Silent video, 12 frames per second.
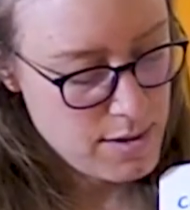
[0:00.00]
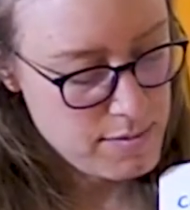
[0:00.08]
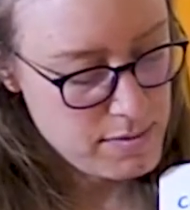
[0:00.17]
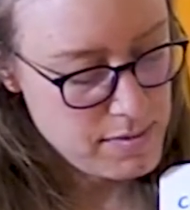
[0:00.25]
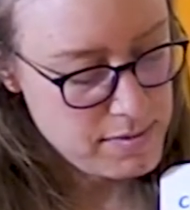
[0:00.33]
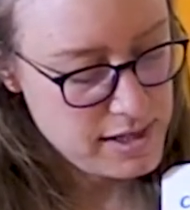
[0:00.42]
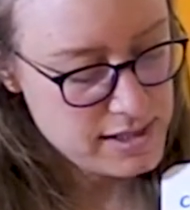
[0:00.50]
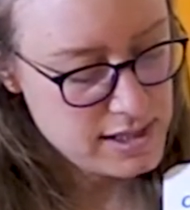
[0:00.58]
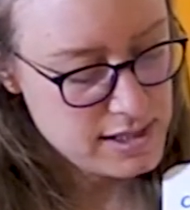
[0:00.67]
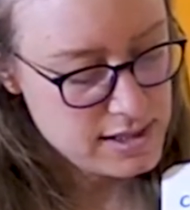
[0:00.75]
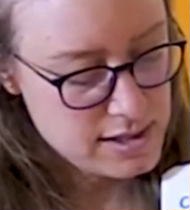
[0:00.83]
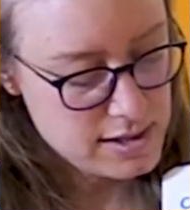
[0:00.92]
but maybe I
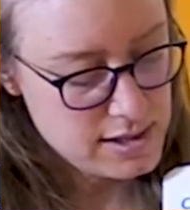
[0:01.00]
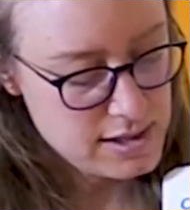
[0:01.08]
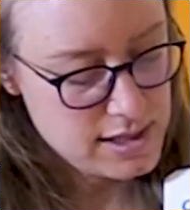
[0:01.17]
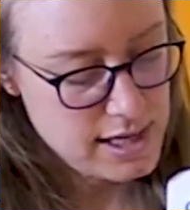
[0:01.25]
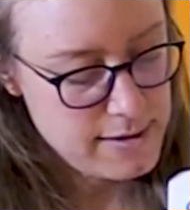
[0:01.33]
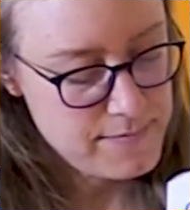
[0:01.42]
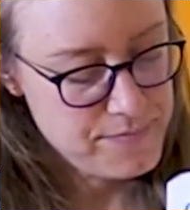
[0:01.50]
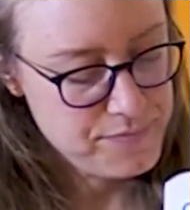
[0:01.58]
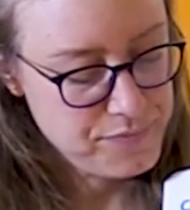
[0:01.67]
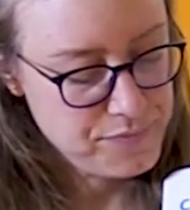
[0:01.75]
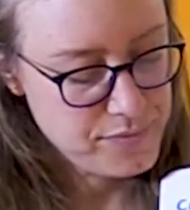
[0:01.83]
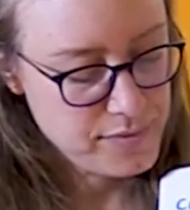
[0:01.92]
didn't on this day.
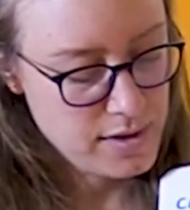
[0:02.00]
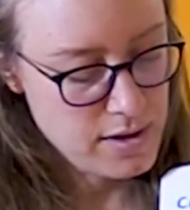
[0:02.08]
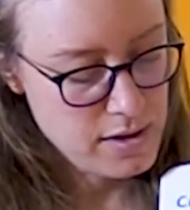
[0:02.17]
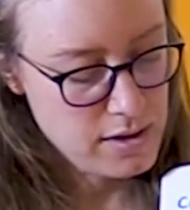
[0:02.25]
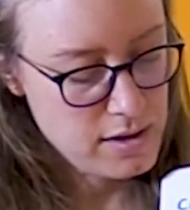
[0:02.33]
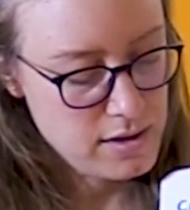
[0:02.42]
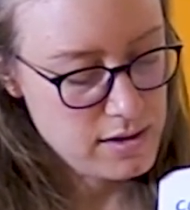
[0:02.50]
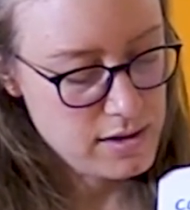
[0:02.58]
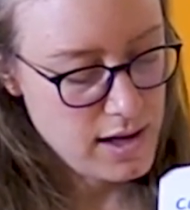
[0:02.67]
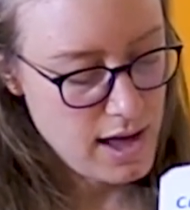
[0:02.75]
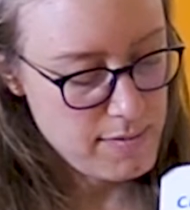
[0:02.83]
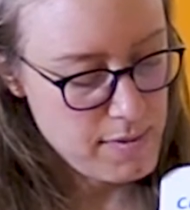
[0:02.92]
And
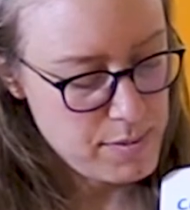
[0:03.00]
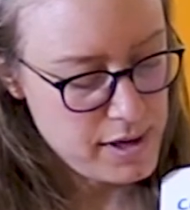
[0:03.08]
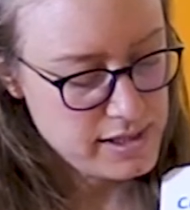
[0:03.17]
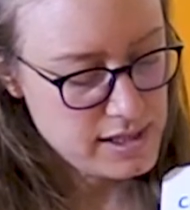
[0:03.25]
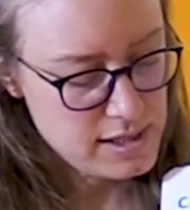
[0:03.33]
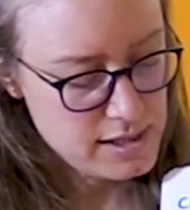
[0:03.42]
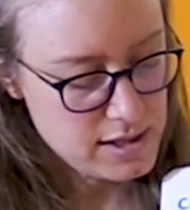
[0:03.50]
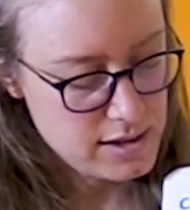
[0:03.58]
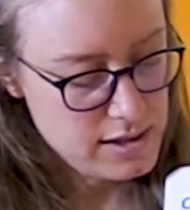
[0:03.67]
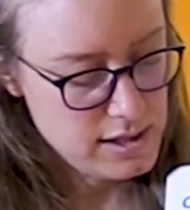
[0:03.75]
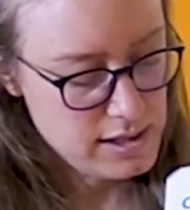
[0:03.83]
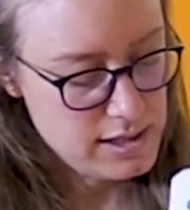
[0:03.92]
maybe I didn't on
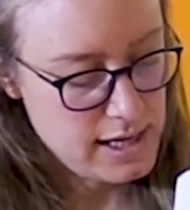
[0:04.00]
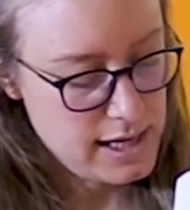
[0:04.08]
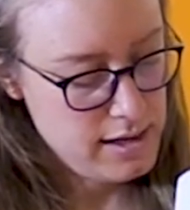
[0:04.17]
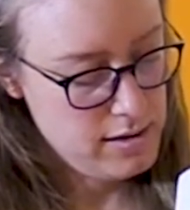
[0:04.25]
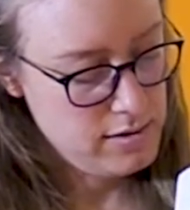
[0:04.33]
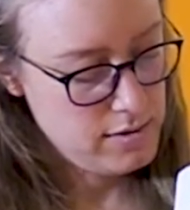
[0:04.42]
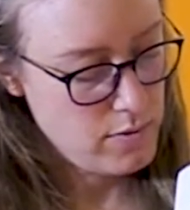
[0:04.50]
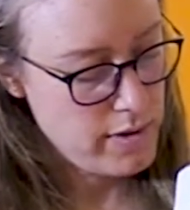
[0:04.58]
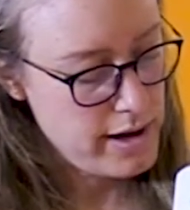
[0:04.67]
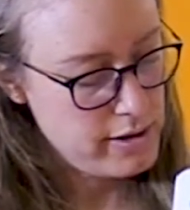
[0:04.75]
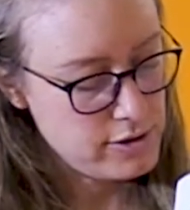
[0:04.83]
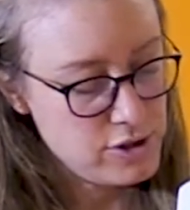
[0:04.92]
this day.
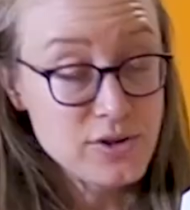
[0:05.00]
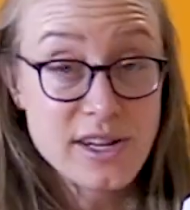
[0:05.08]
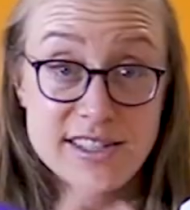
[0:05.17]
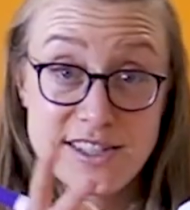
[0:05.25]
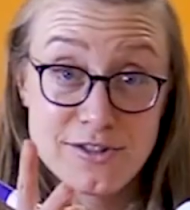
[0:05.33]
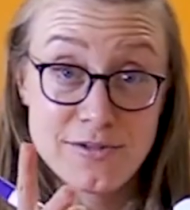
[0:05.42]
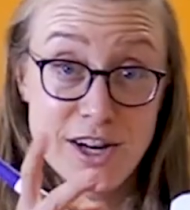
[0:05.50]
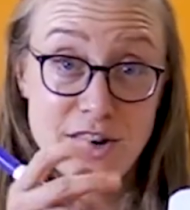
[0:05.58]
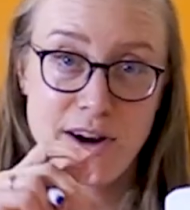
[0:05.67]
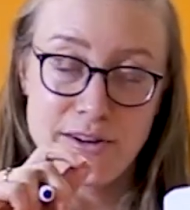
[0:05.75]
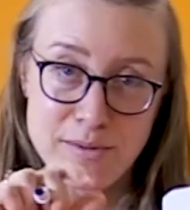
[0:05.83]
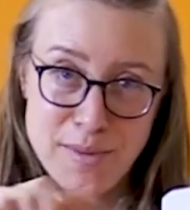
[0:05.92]
Wow, 2 days in a row,
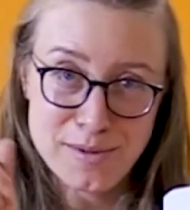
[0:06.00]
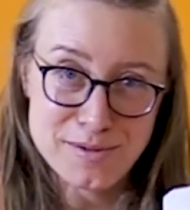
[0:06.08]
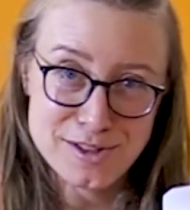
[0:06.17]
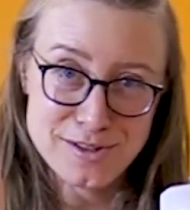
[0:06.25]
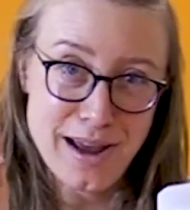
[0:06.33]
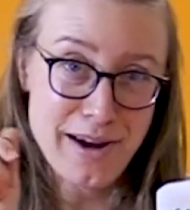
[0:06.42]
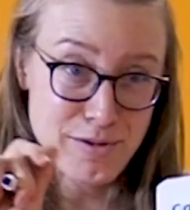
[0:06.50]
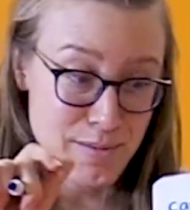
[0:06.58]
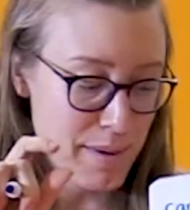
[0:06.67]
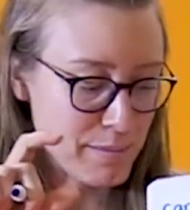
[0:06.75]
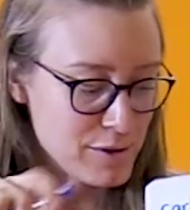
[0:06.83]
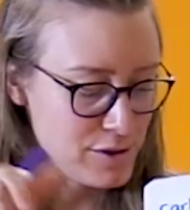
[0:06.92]
I
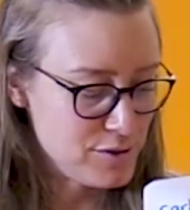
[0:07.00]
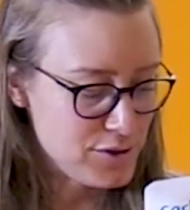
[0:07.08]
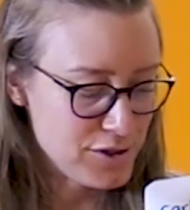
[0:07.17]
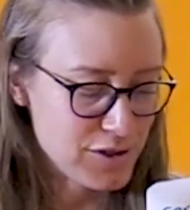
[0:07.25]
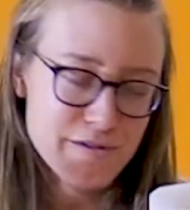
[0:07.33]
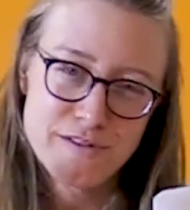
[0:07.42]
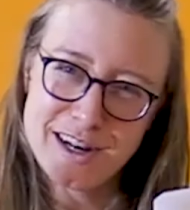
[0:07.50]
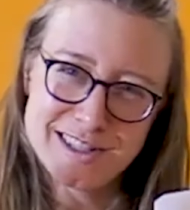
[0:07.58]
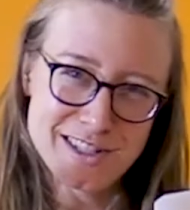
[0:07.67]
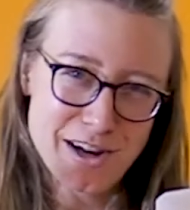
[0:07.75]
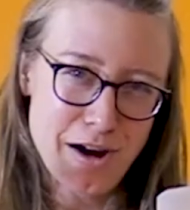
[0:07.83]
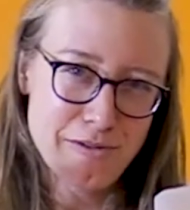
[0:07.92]
remembered to turn the
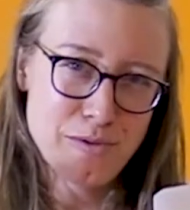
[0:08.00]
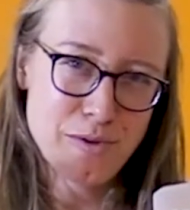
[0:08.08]
faucet off